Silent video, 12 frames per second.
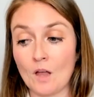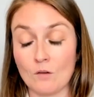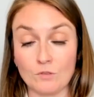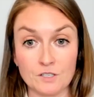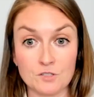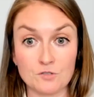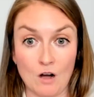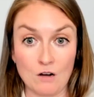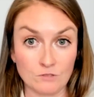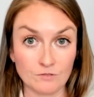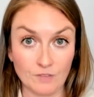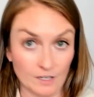a really
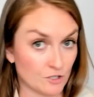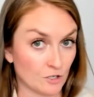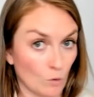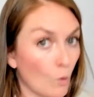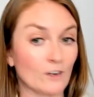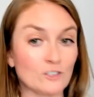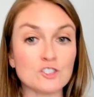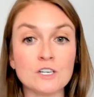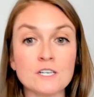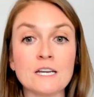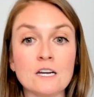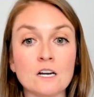strong reflection
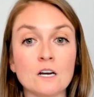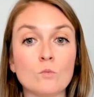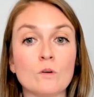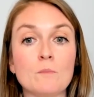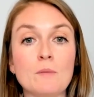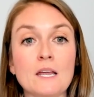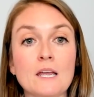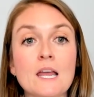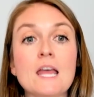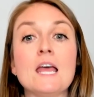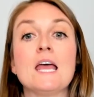question here would be,